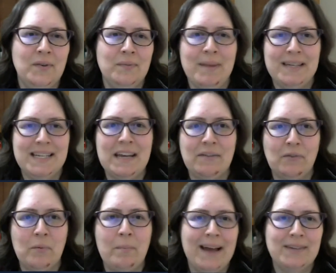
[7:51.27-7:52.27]

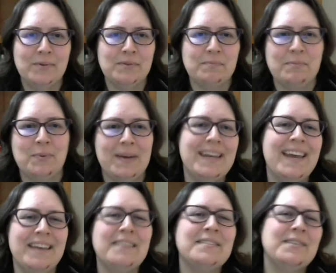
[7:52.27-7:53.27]
medieval battles between
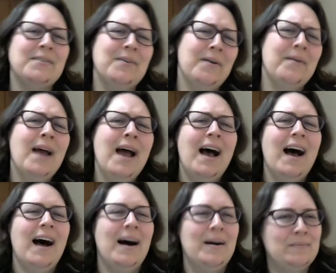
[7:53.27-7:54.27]
kings, you
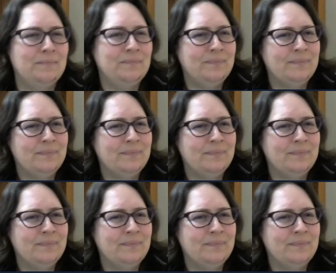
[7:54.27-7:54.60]
know.